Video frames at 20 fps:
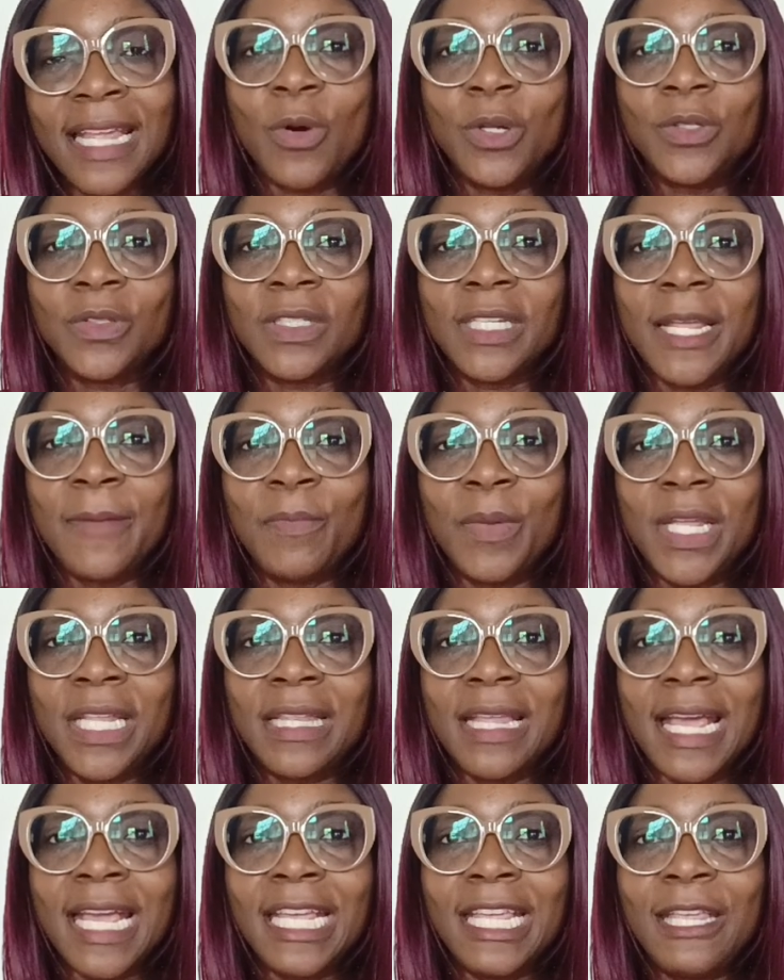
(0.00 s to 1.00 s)
I want to say a
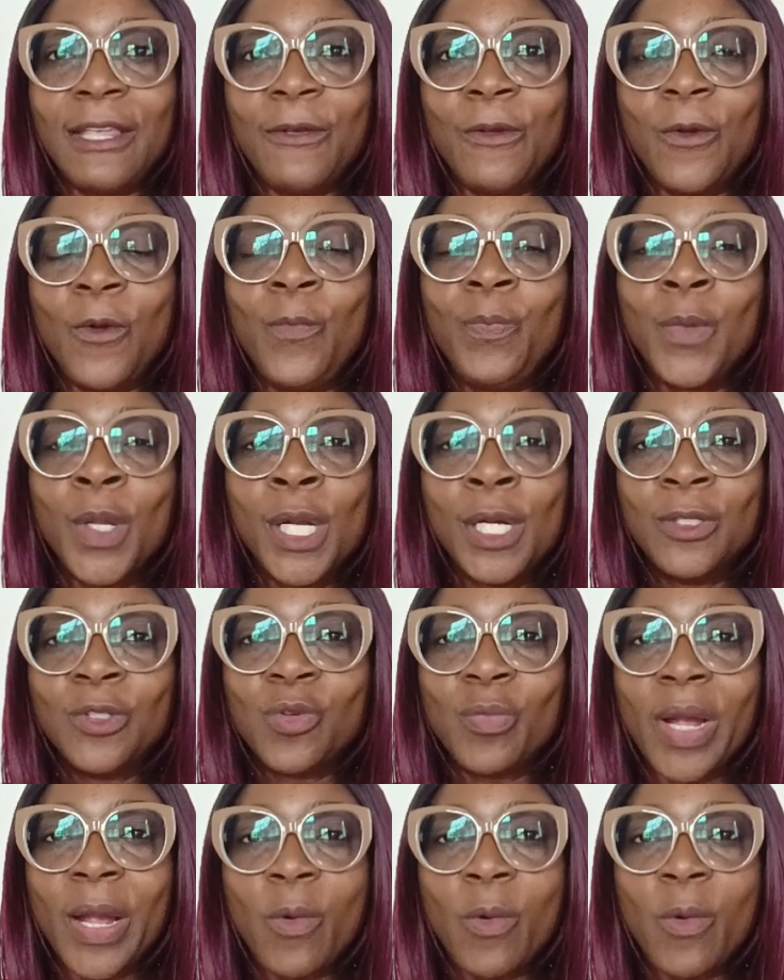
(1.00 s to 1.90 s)
big thank you to